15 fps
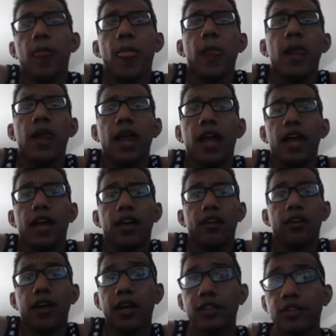And her
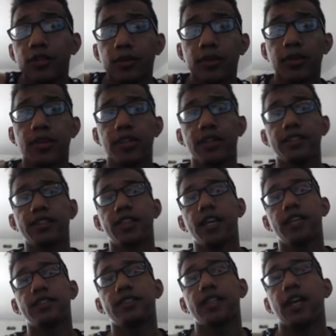enter ability
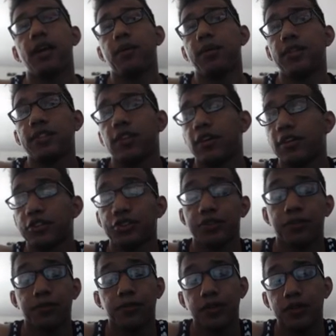says that when this card enters your
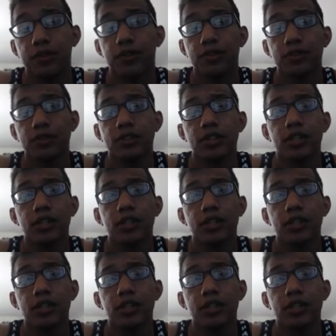field,